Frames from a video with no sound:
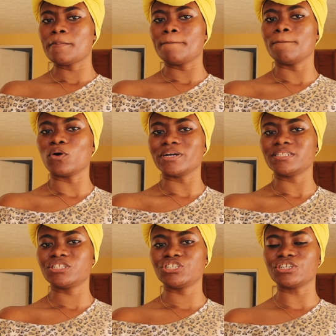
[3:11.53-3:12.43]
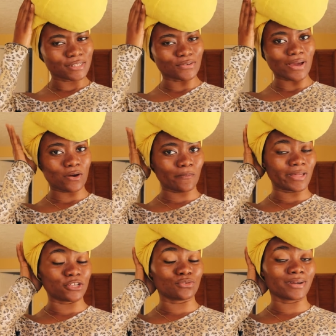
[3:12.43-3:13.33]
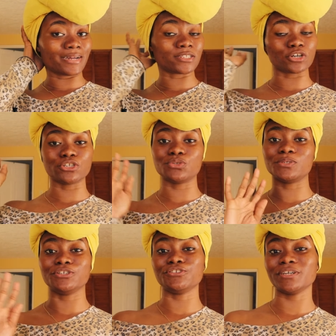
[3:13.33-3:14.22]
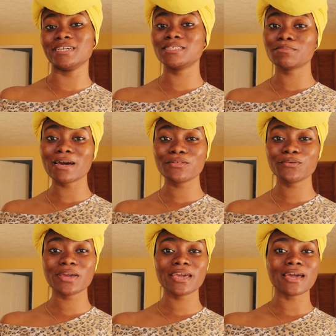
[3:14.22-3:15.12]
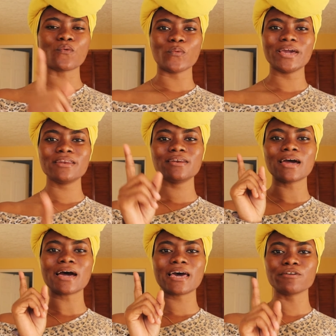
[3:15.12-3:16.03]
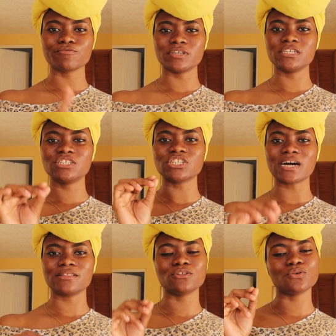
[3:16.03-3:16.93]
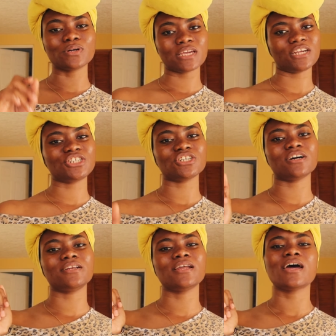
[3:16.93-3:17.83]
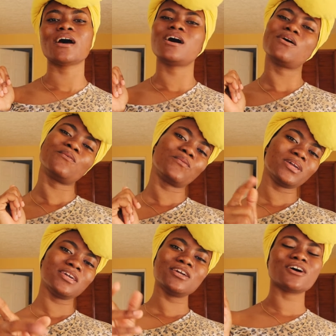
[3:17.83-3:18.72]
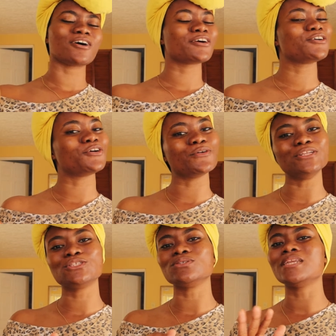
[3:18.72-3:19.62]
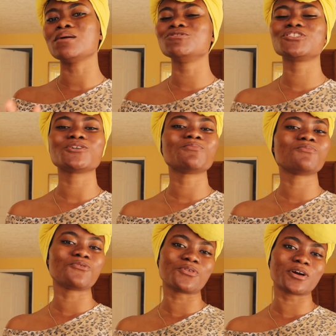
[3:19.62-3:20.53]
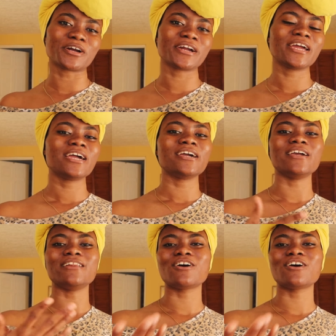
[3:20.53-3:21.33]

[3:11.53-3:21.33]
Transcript: moisture so i hope that you guys are doing great by the way when i reach at the location we are going to dabble some more in